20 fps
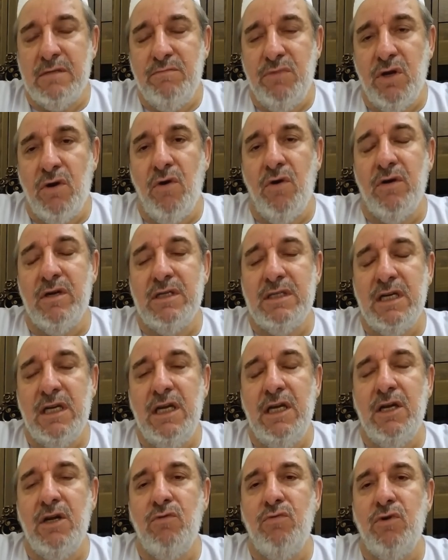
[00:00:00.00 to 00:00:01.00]
because
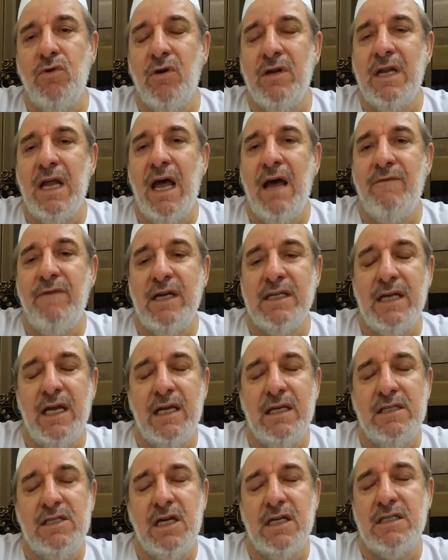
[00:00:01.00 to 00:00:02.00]
here we don't have, as
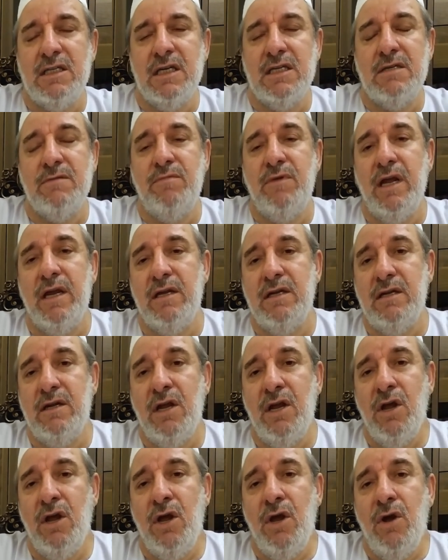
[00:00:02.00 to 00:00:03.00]
I just explained,
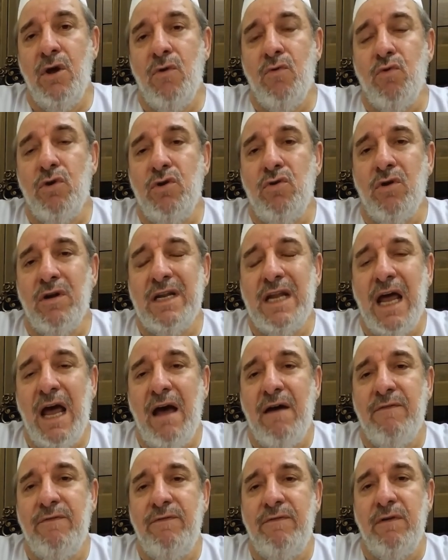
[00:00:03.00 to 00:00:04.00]
we don't
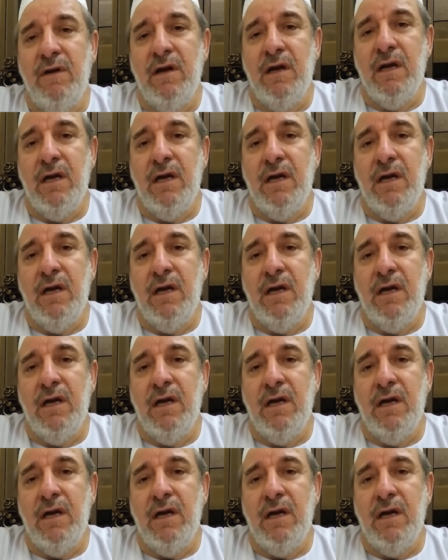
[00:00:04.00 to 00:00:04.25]
have